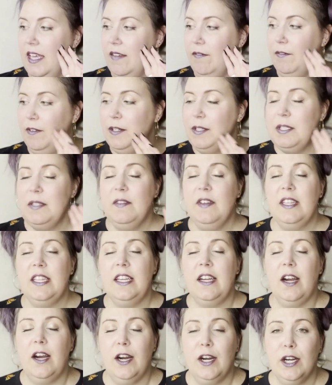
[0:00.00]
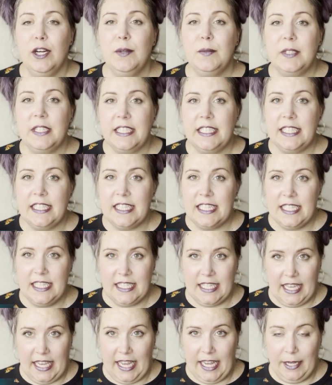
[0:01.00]
first of all, the artwork in this
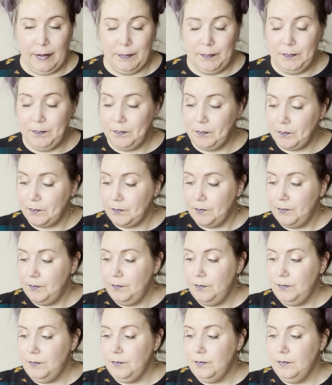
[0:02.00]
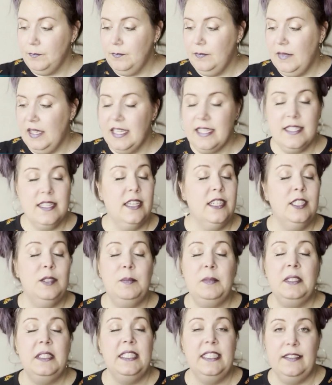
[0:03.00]
game is
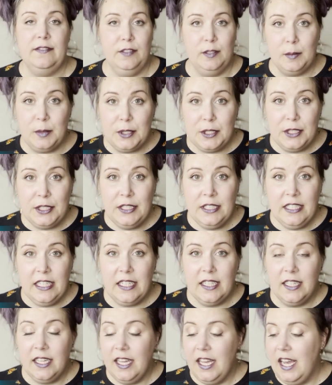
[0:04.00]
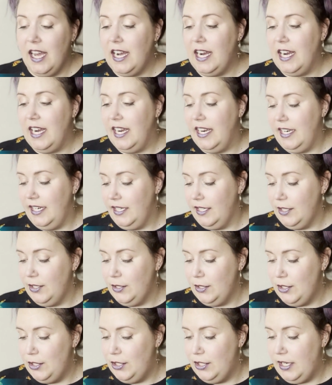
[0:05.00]
unbelievable. I
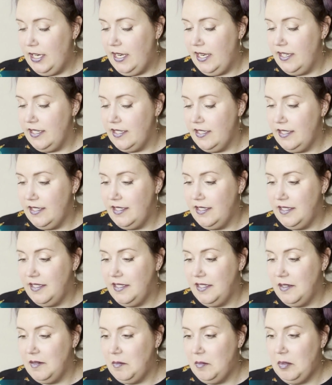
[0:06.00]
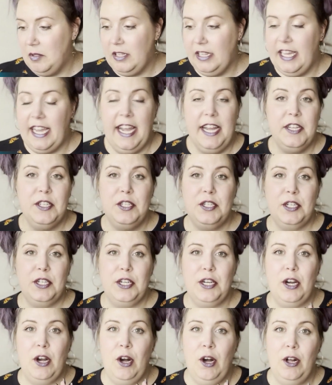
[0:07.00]
could just
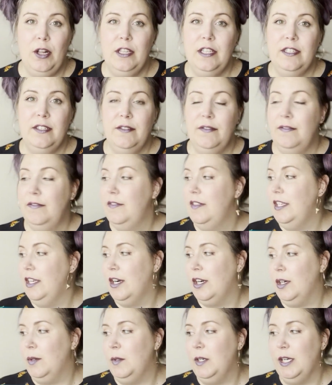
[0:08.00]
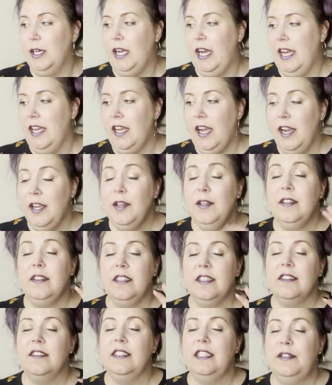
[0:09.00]
plaster all of the artwork. I could
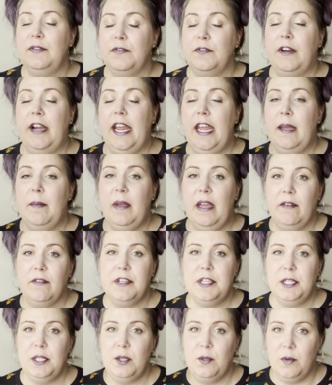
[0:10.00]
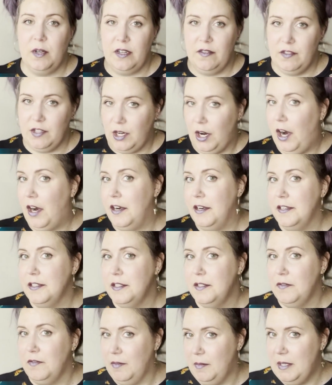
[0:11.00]
literally frame every single one of the
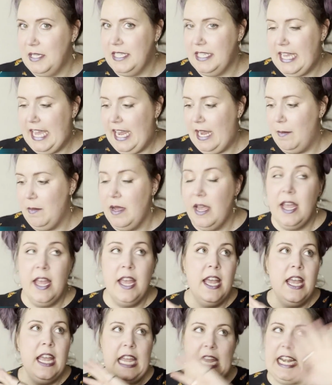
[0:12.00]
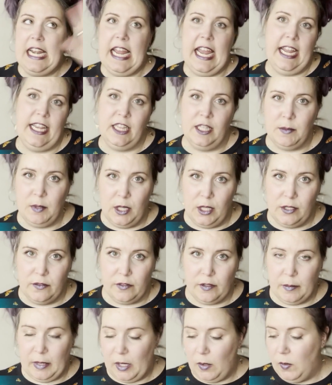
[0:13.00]
cards from this game and hang them all
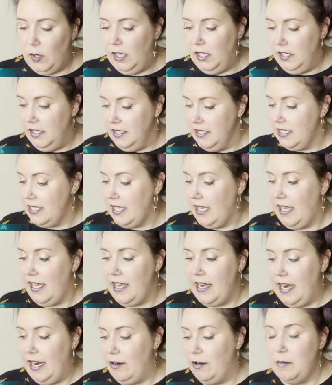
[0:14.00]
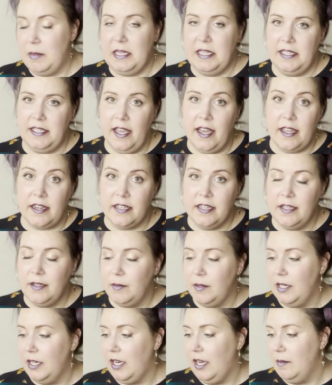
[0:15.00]
over my walls, and I would be set
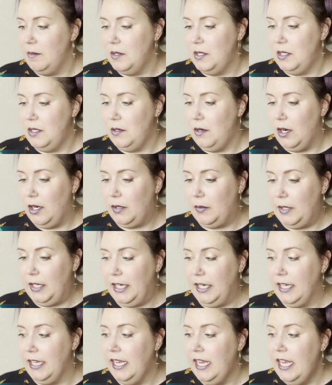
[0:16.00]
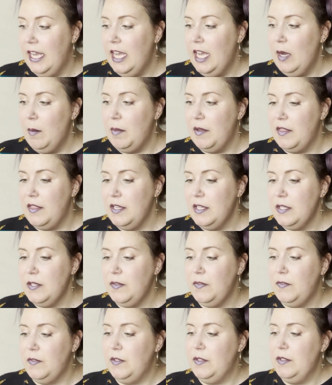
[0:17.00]
when it comes to artwork. But this
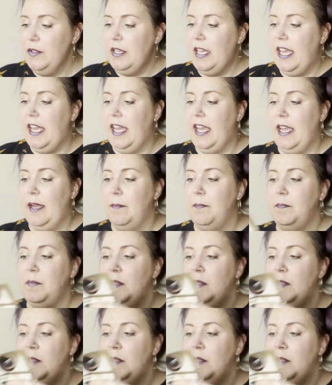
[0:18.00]
full game,